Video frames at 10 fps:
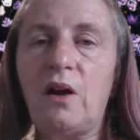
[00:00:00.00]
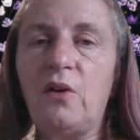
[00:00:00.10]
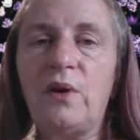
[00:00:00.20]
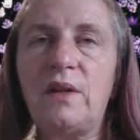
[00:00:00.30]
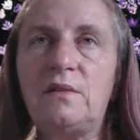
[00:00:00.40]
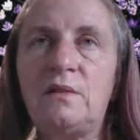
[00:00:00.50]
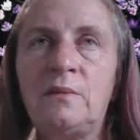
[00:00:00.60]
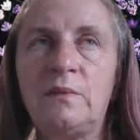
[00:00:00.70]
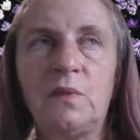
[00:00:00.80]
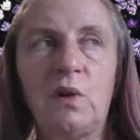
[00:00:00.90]
I
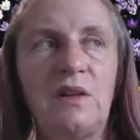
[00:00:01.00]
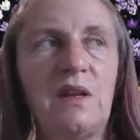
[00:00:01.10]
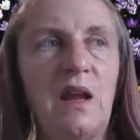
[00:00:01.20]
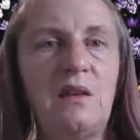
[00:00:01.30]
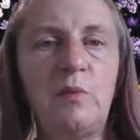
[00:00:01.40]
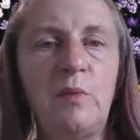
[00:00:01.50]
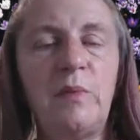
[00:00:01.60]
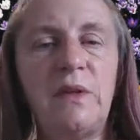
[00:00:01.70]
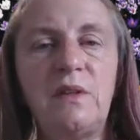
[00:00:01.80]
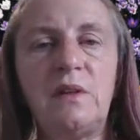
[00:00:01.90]
always not need to
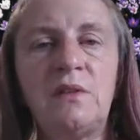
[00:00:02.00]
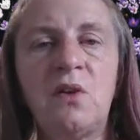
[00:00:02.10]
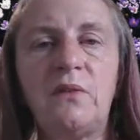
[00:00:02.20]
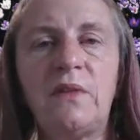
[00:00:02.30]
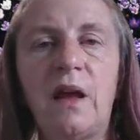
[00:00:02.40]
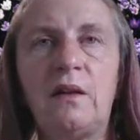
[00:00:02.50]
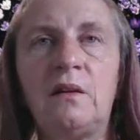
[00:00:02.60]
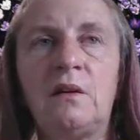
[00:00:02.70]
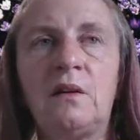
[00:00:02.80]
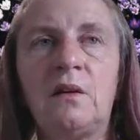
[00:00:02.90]
be busy. It's not
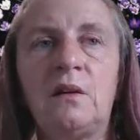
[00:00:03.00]
that